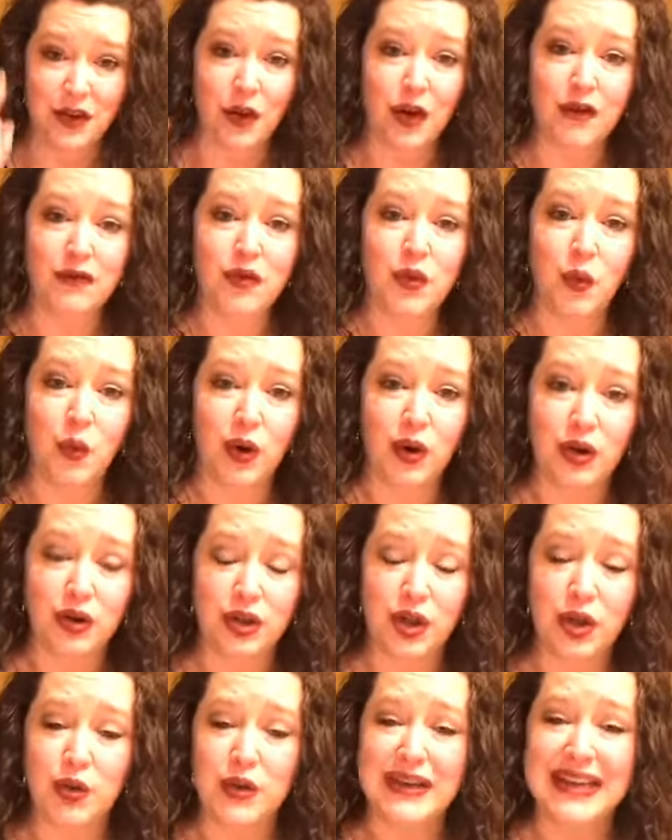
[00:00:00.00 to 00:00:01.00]
of the world
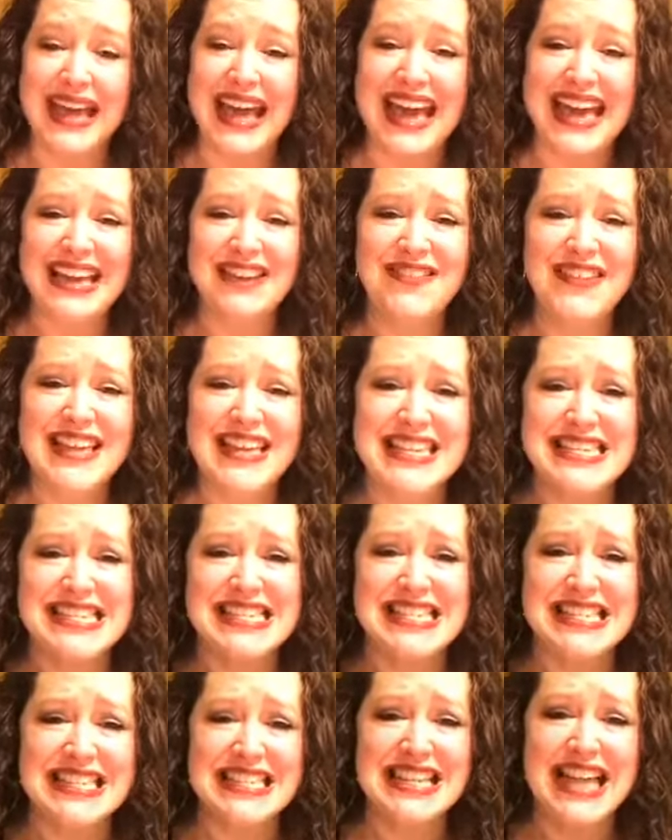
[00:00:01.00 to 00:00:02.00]
who gave
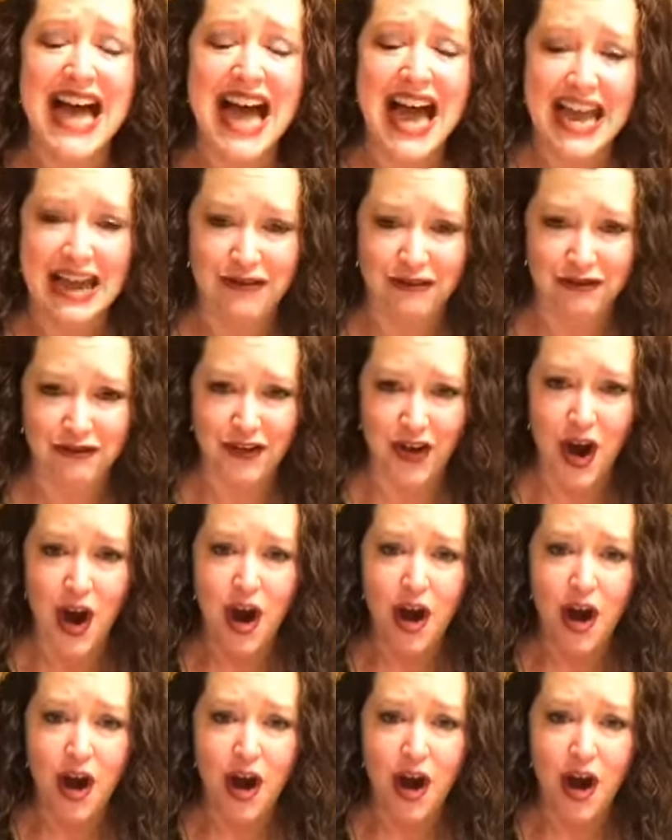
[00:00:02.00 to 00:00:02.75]
his life